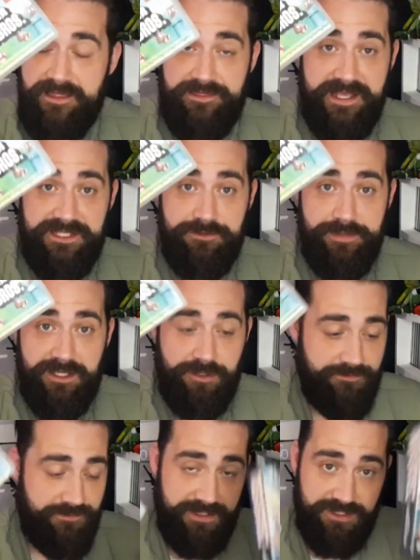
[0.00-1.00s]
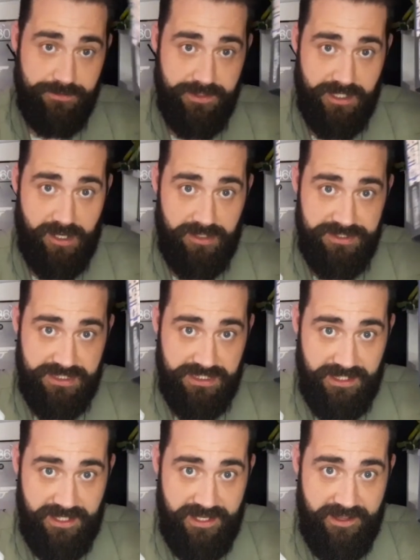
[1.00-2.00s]
this will be covering some of the
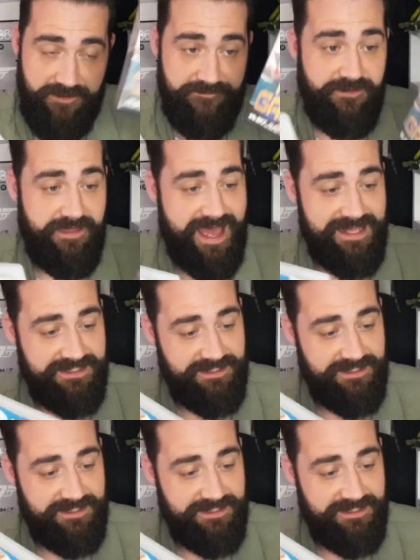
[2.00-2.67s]
cost for that.